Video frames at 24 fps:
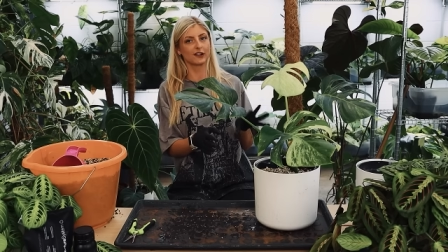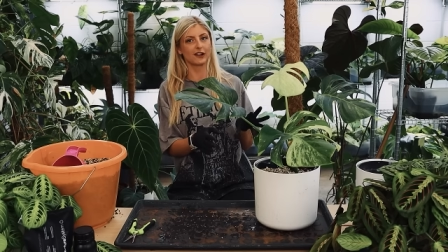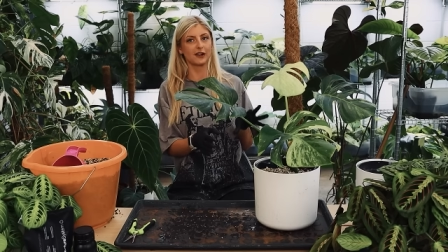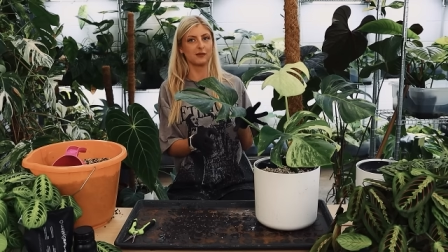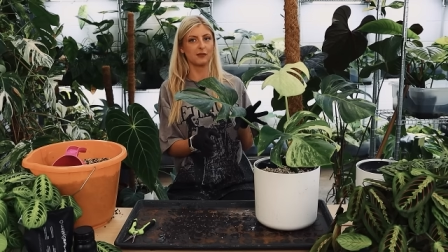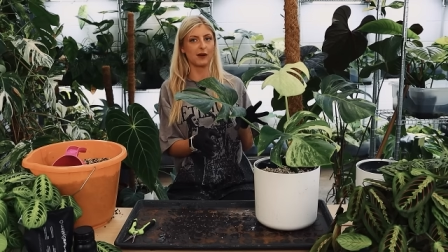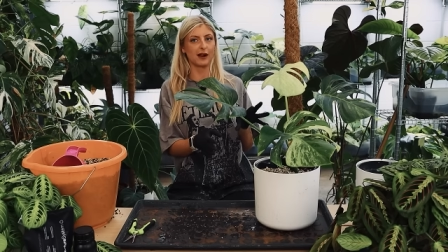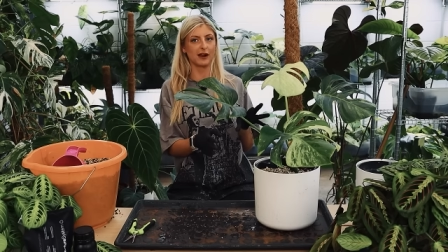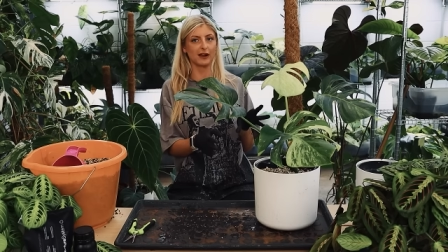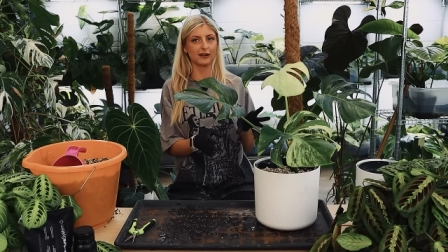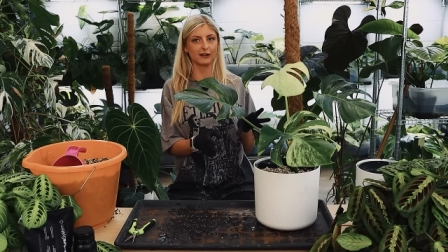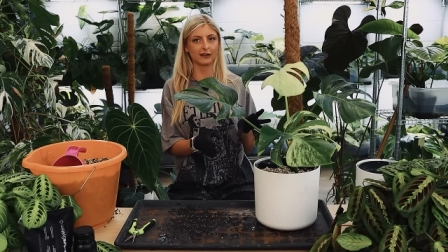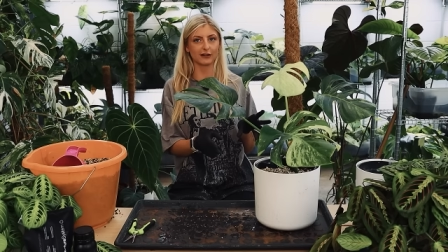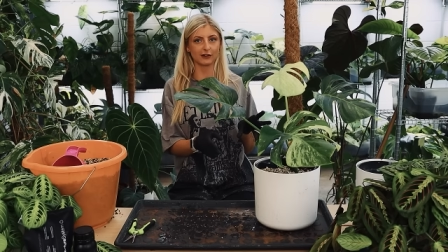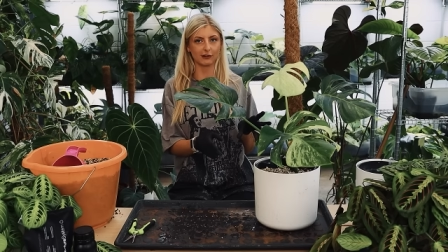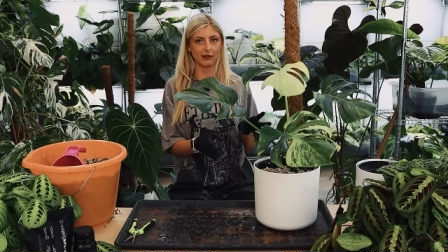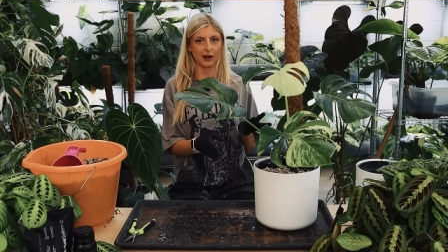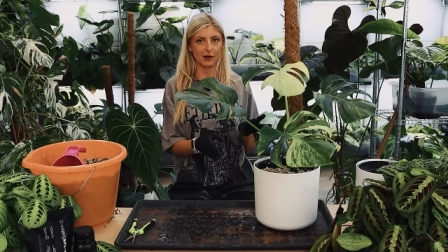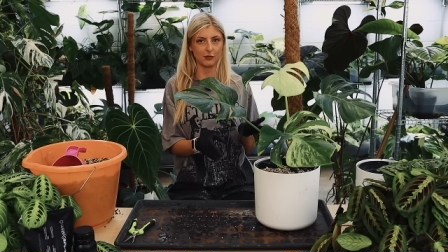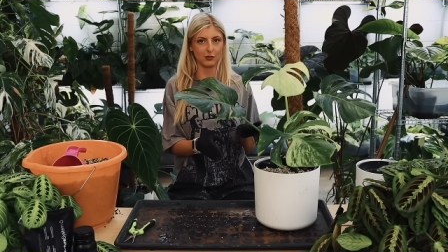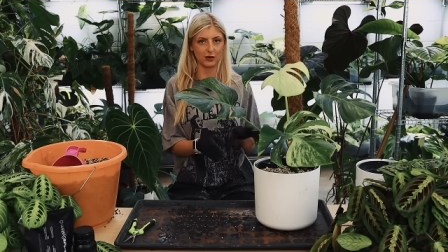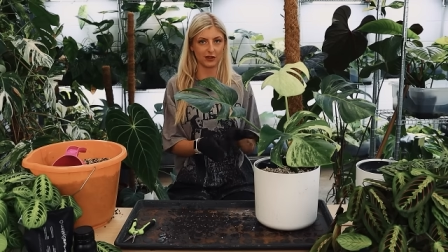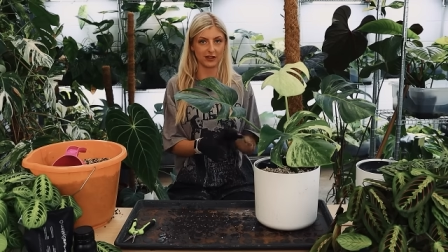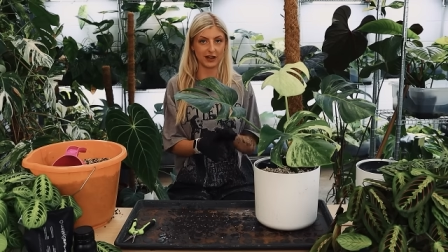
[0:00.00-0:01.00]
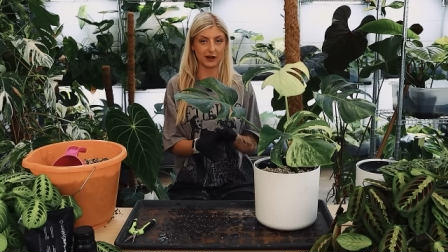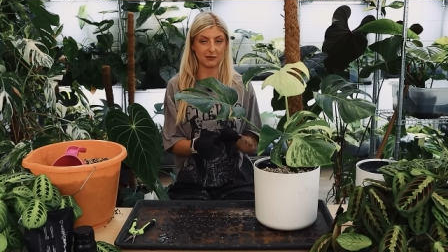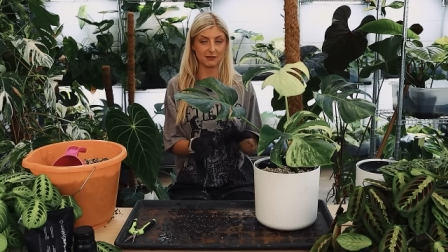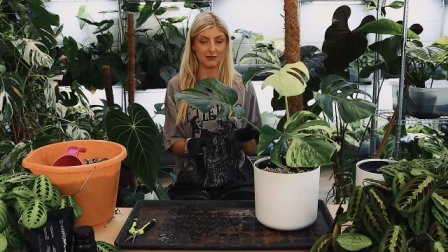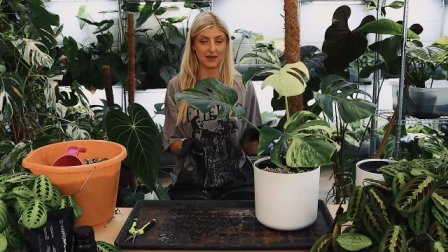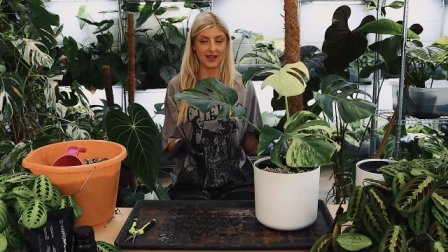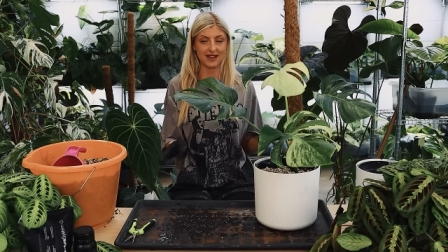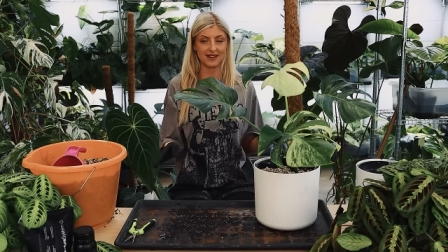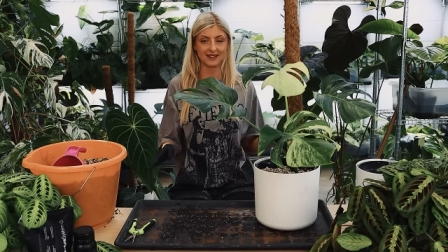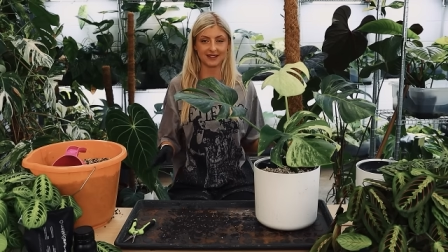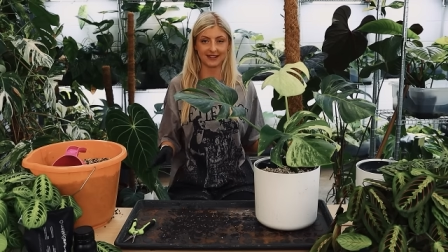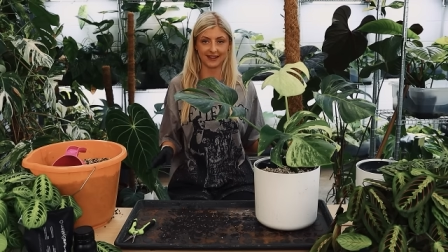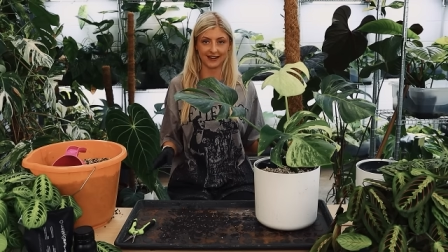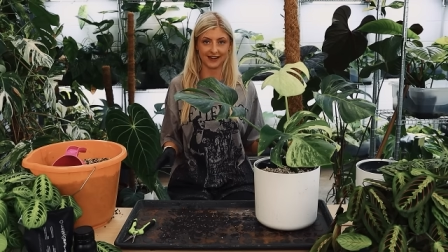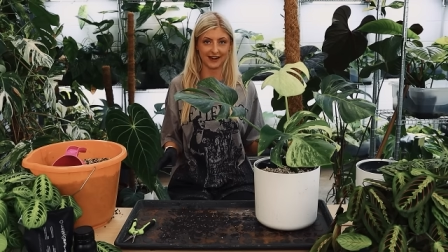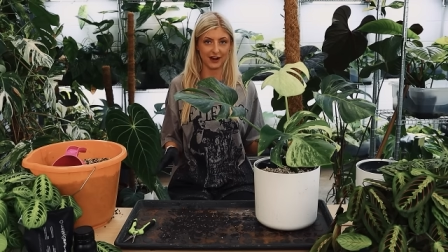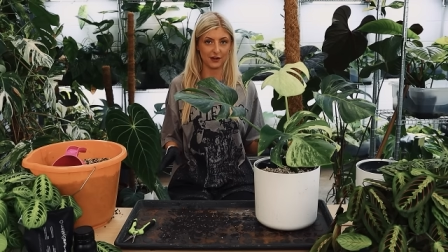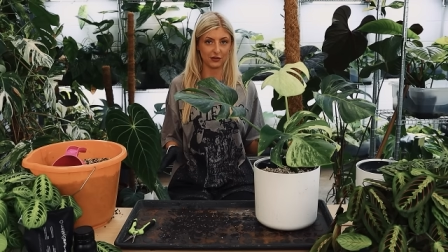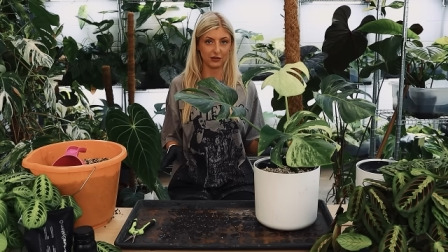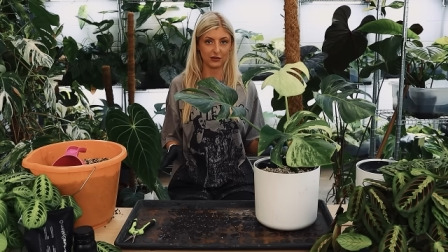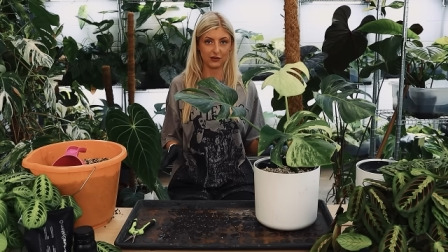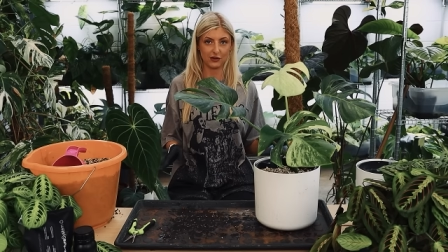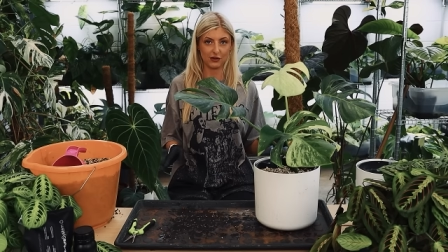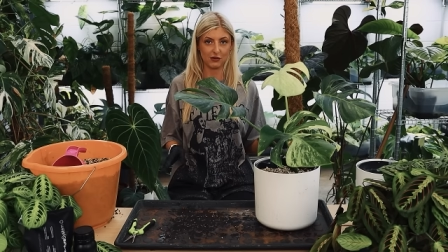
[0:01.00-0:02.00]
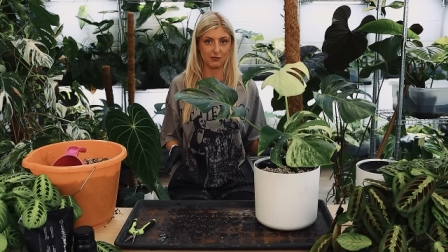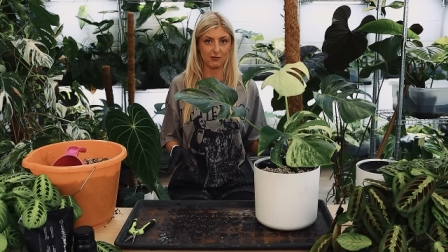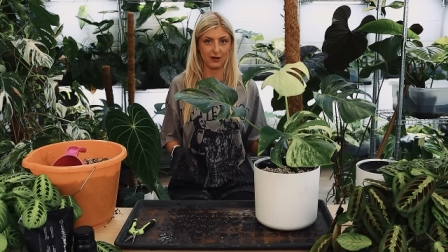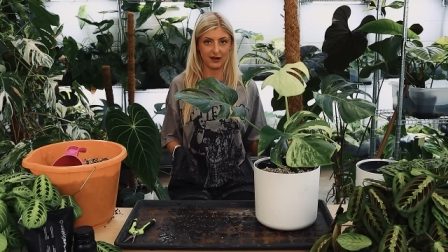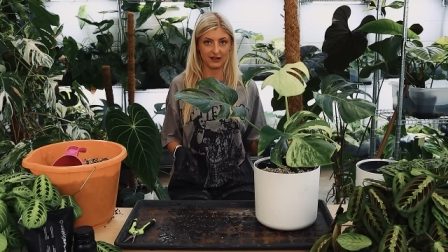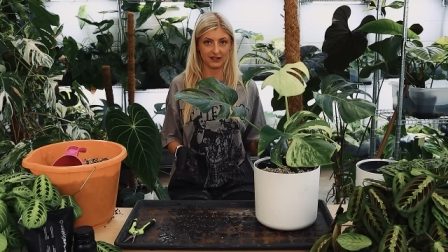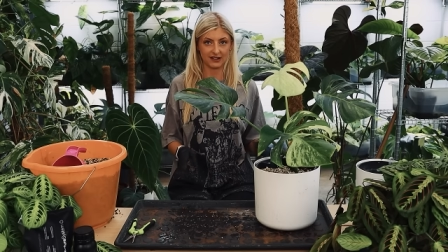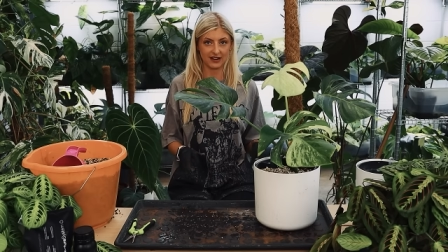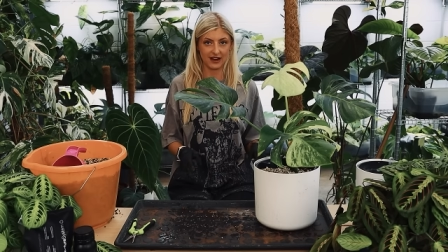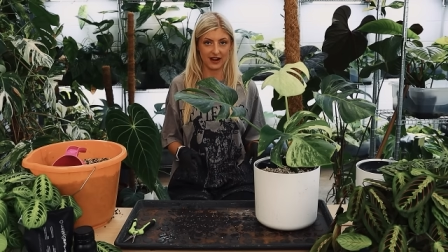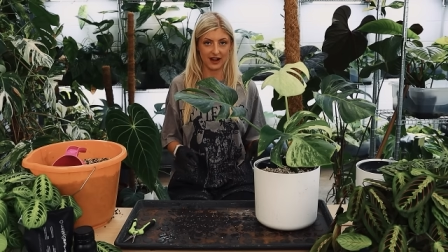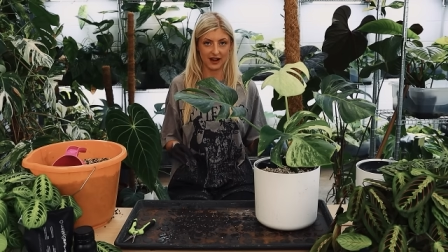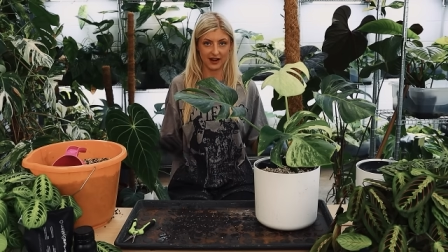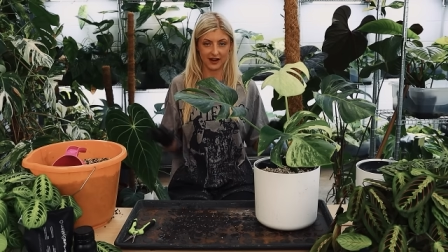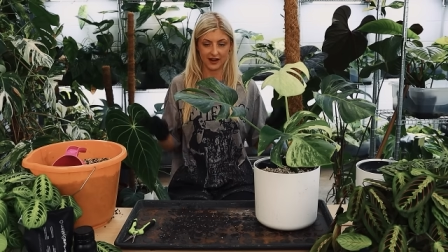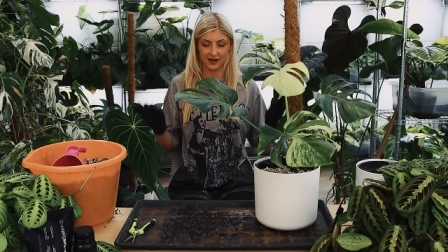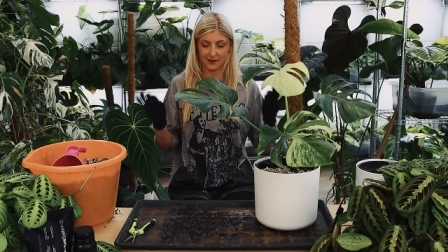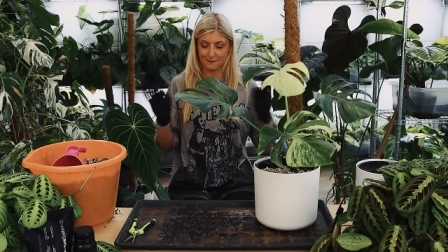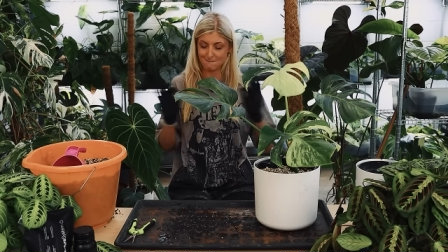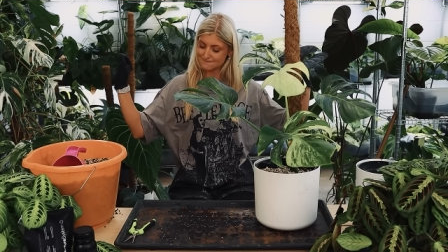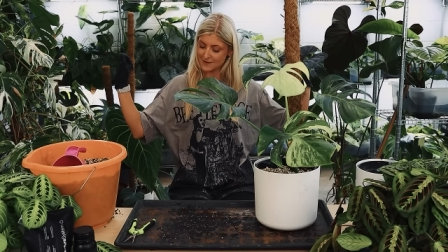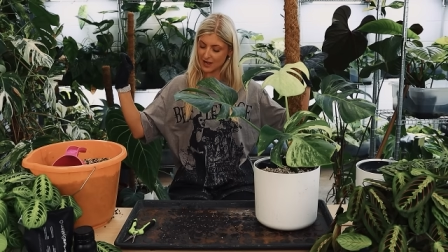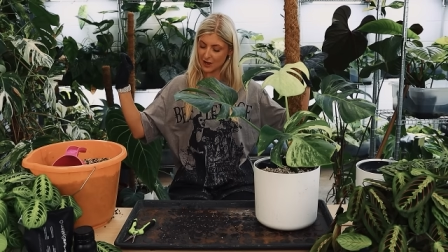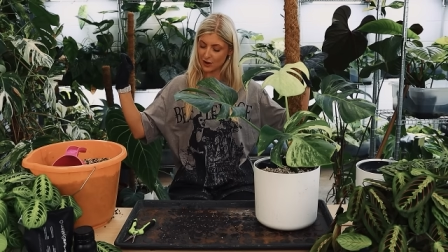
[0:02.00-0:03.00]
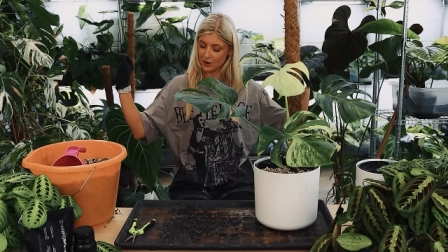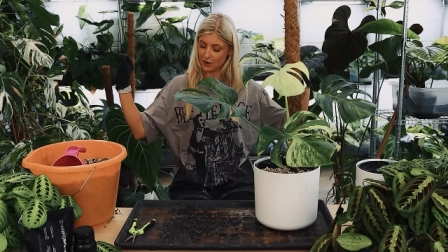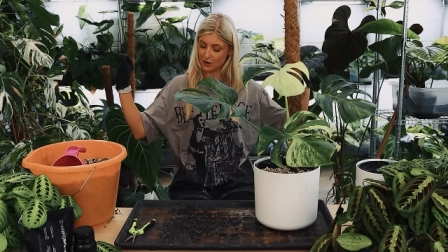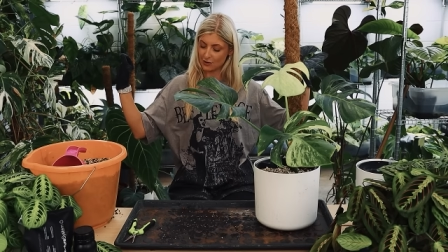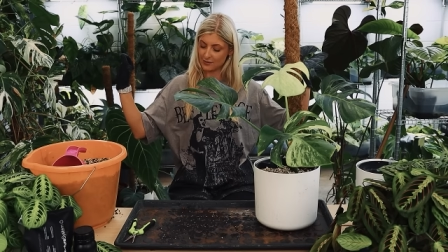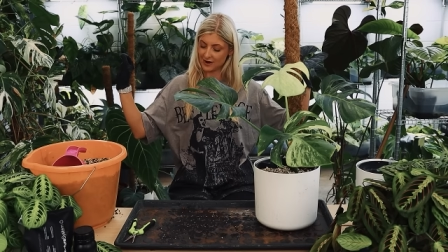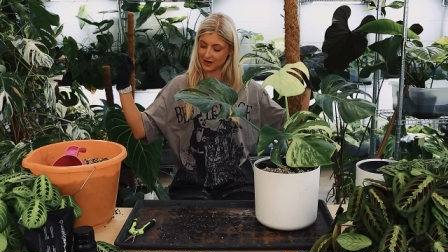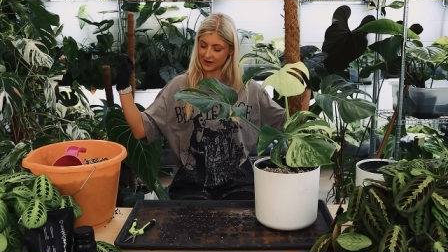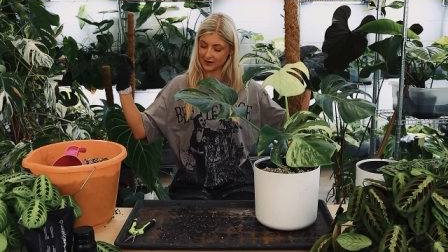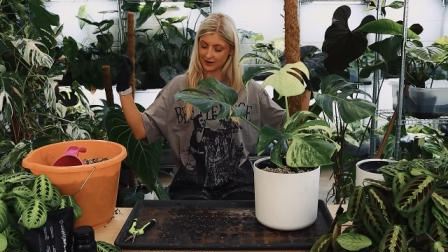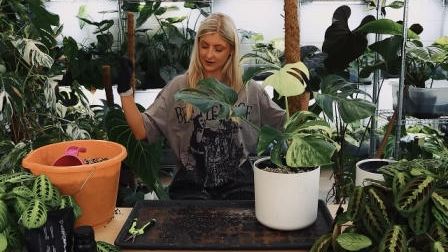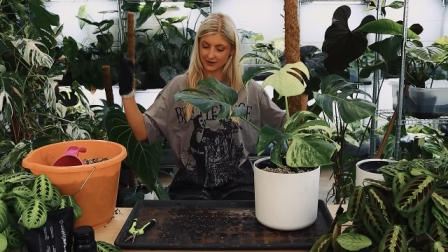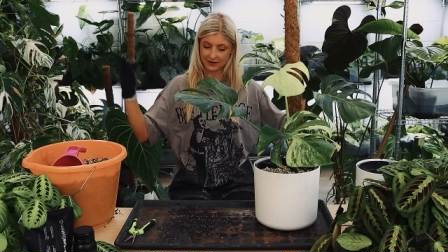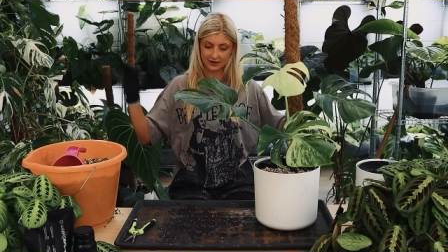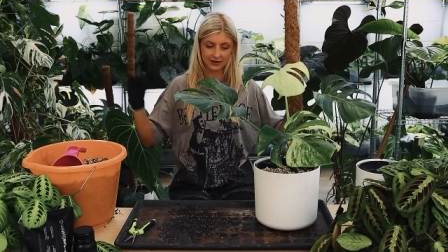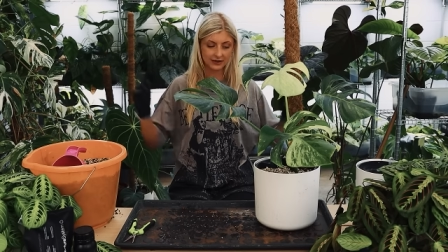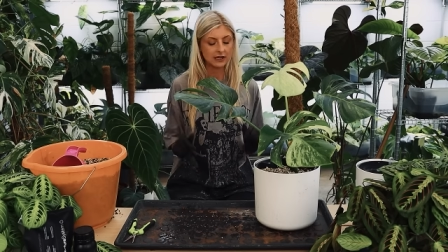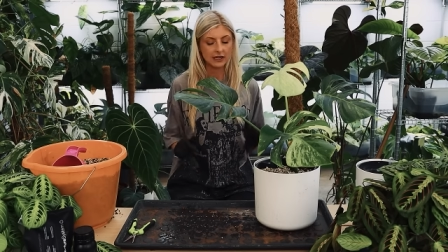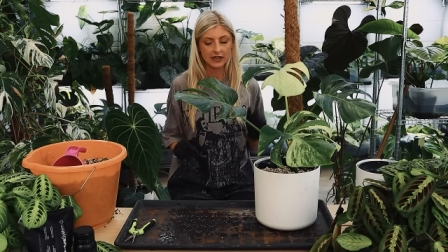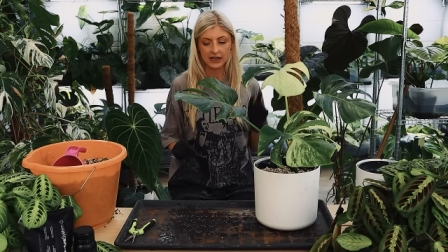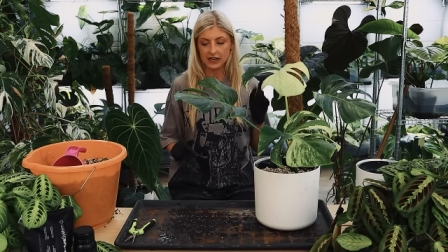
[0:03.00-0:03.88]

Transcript: seen my Instagram with that amazing Anthurium I oh my god,